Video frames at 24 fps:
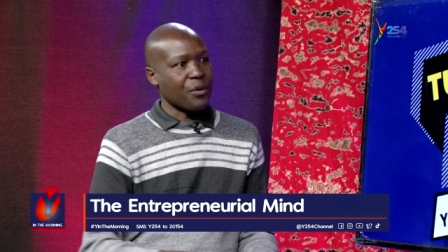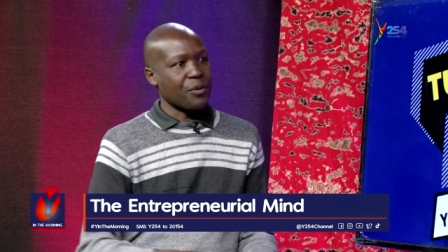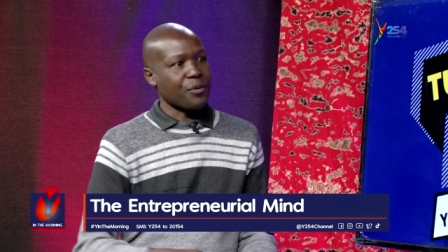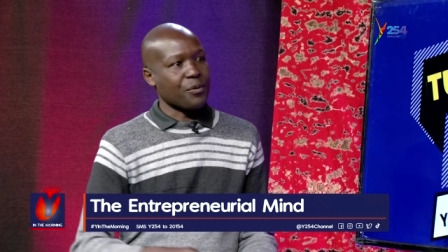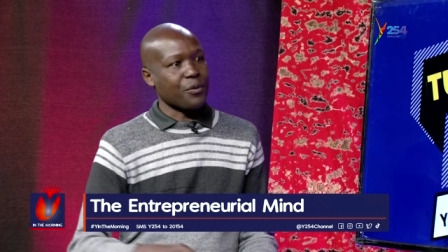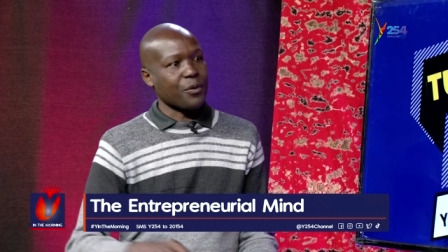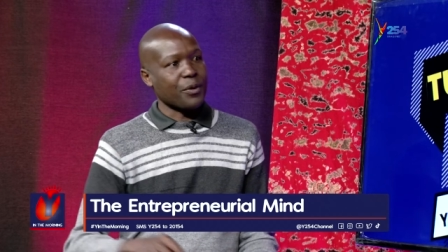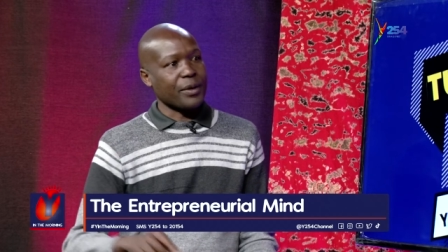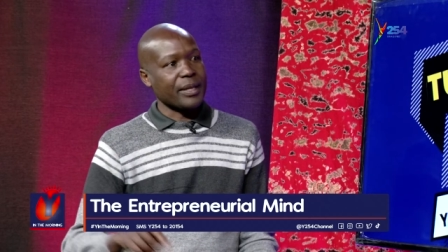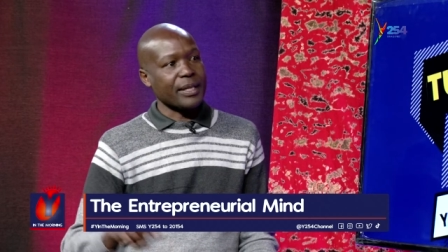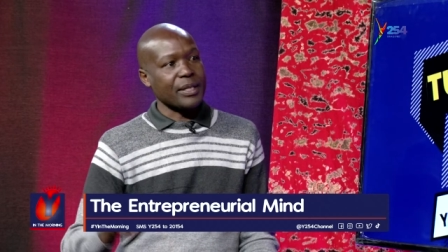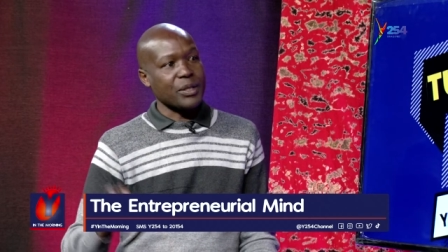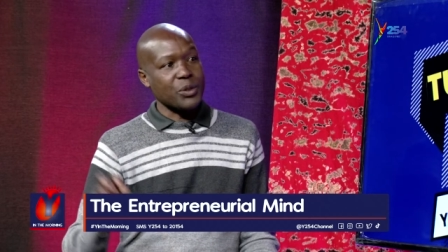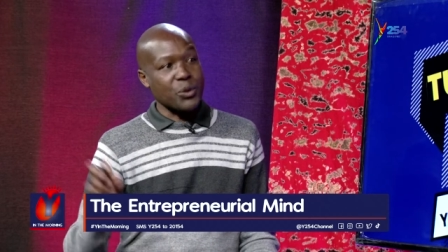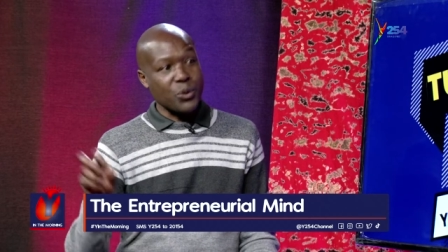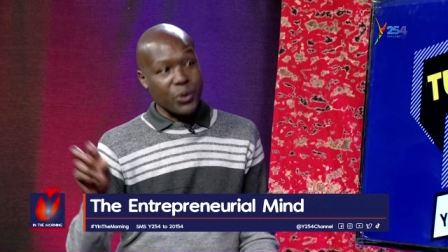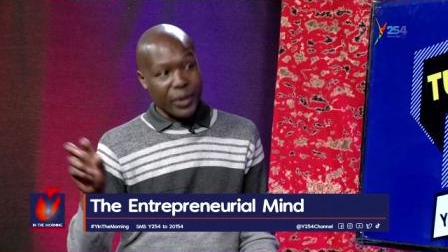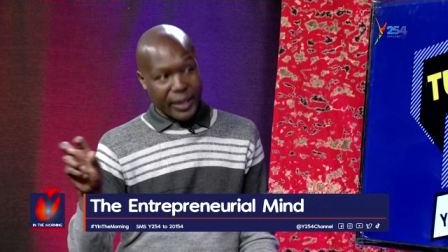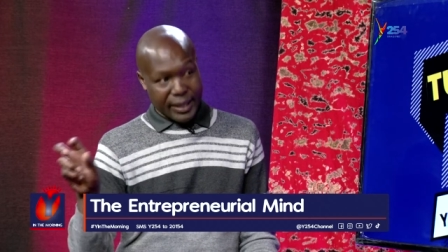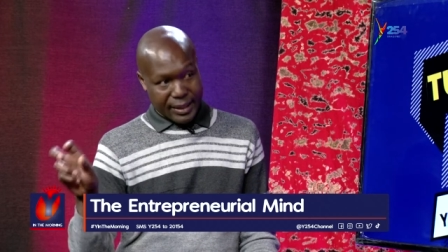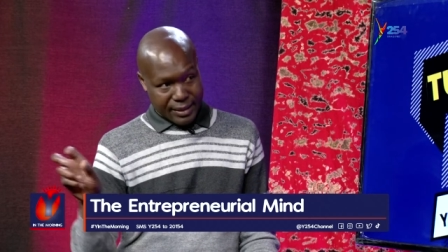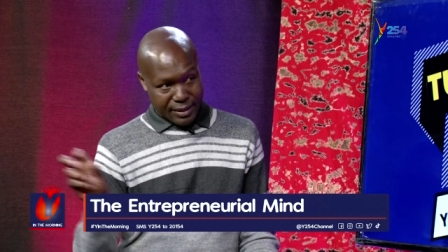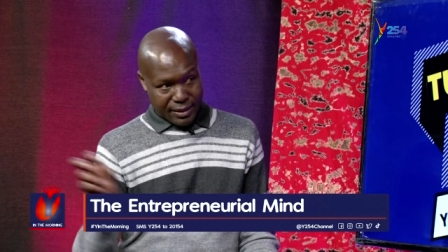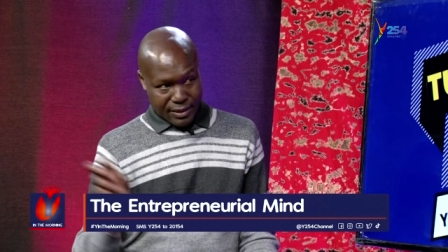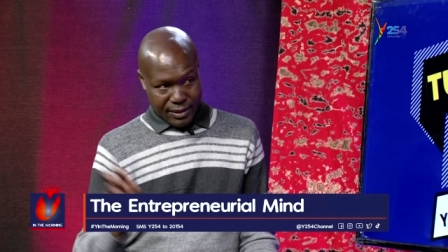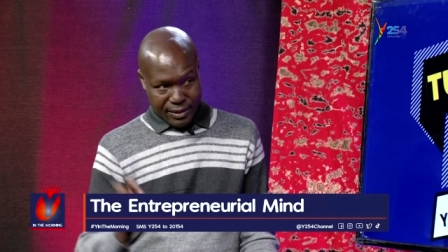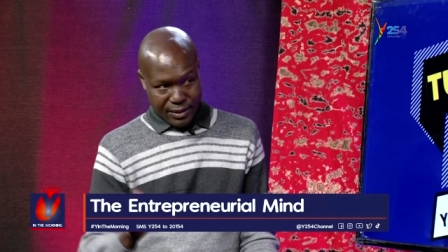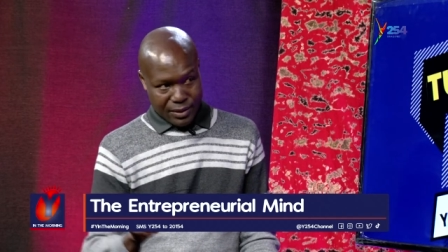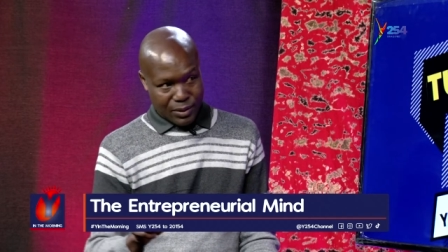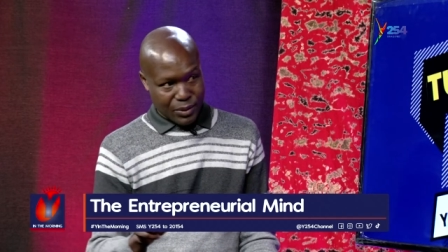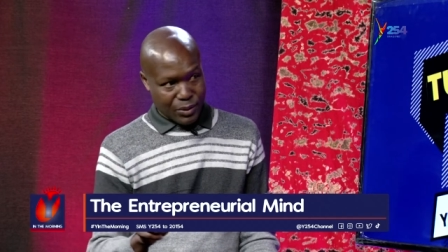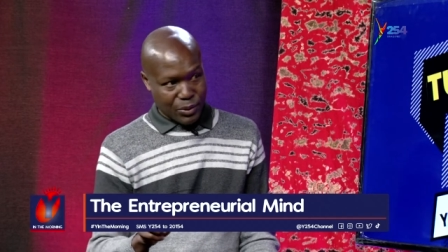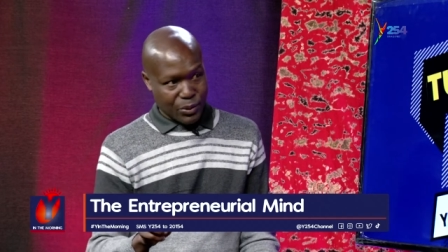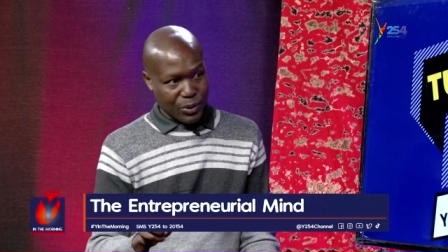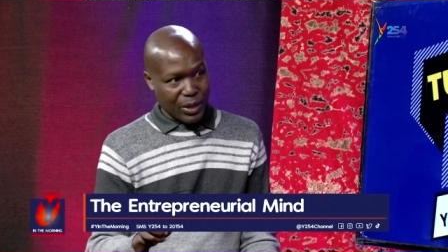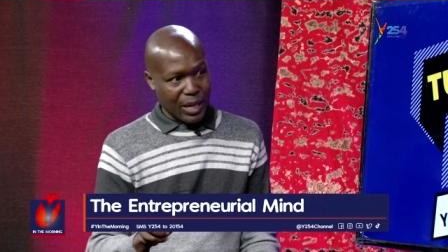for the tourists
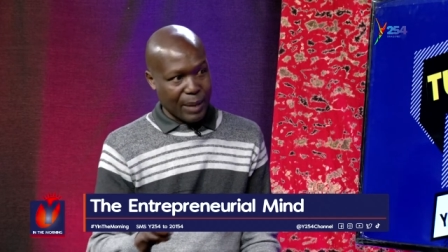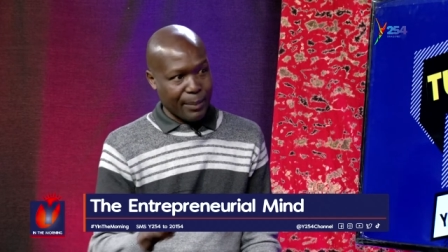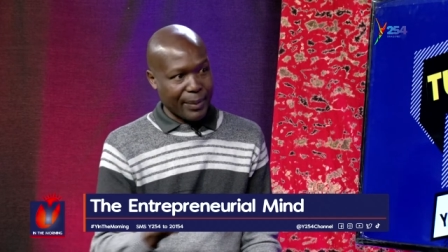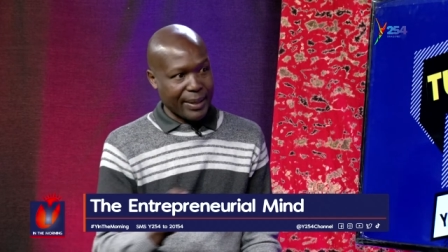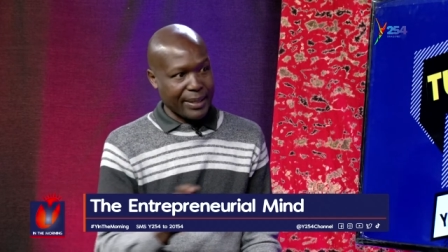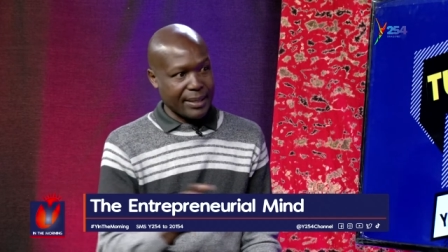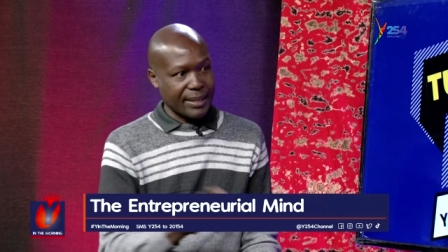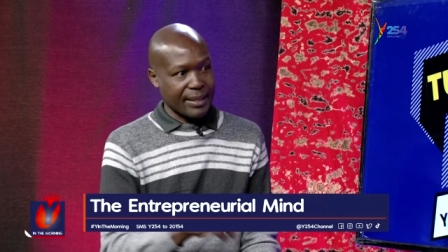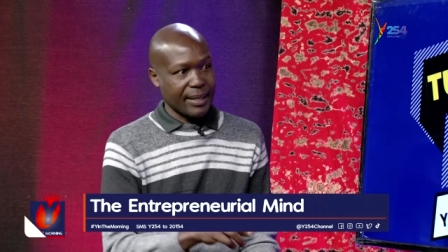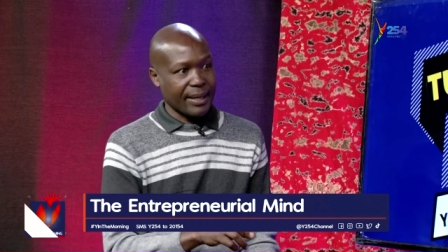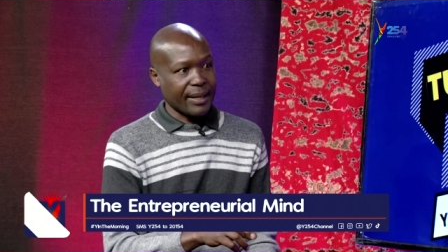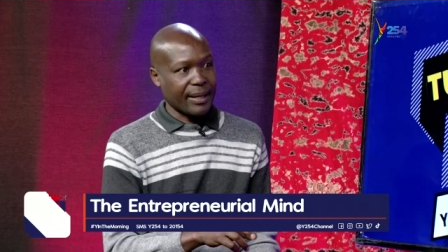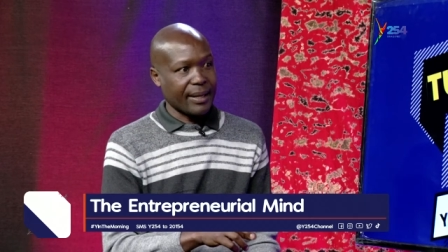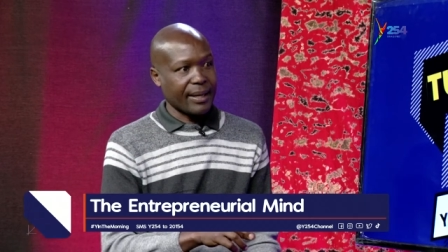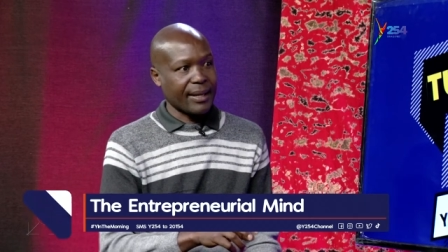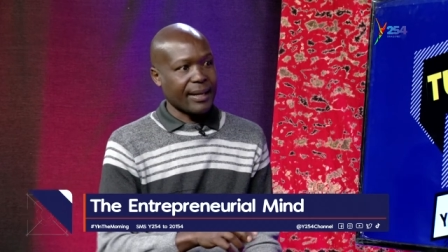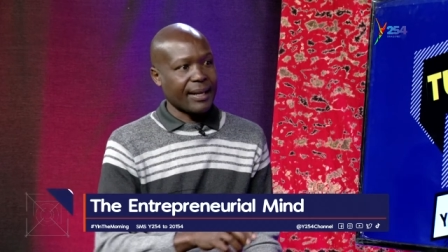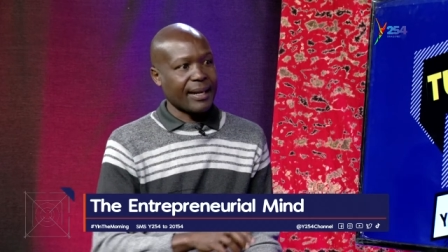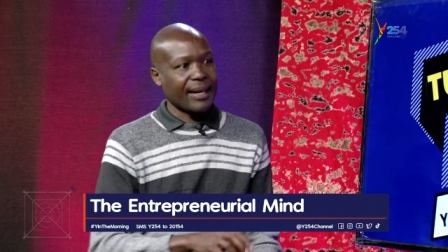to mm-hmm. come and stay.